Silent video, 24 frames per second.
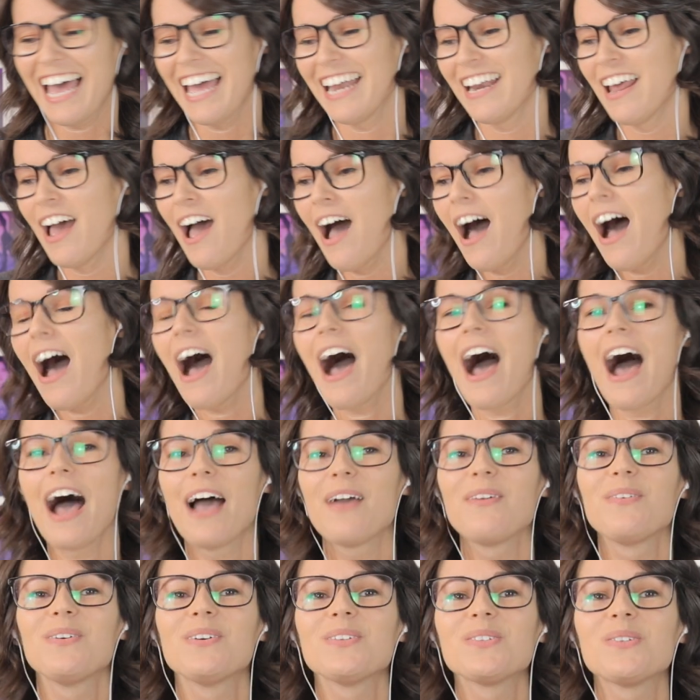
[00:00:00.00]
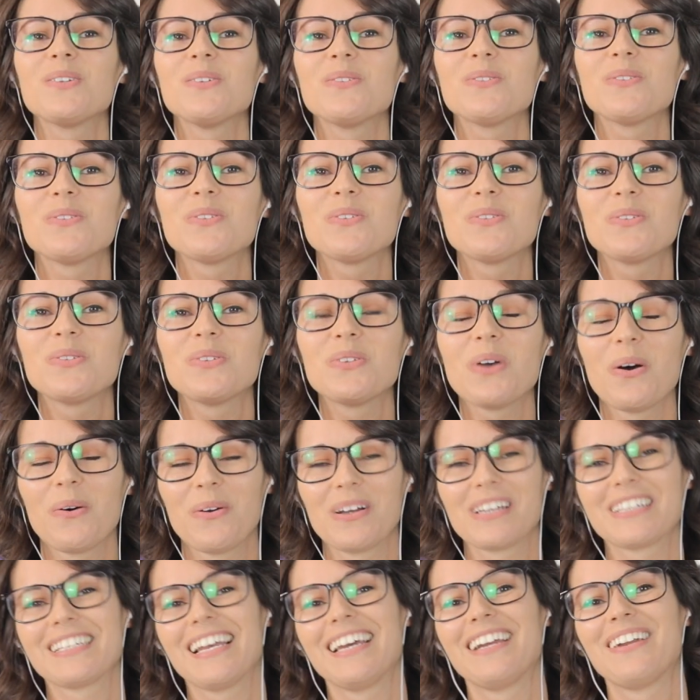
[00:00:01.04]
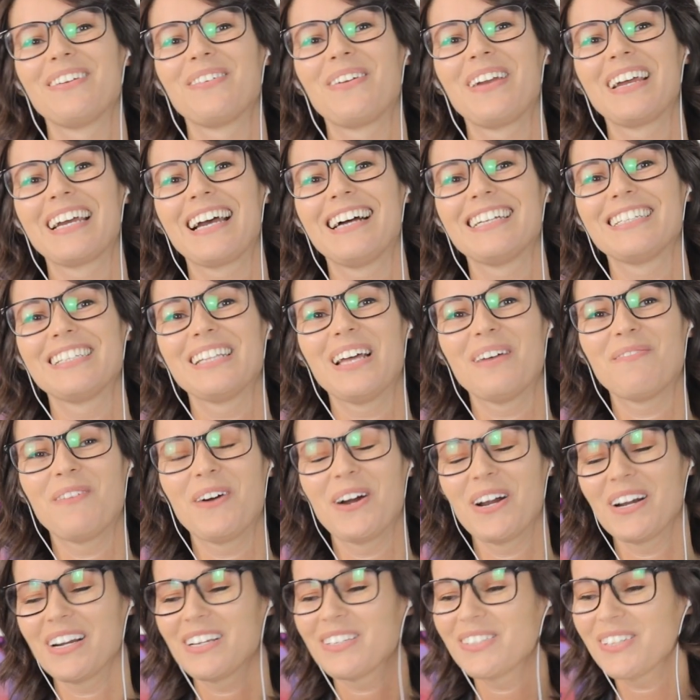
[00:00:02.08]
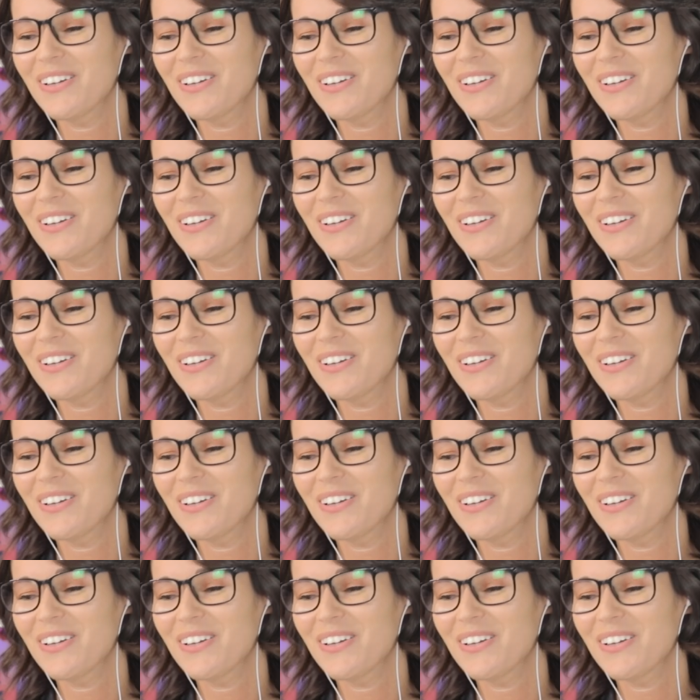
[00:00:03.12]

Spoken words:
And I was so excited when I got to that part.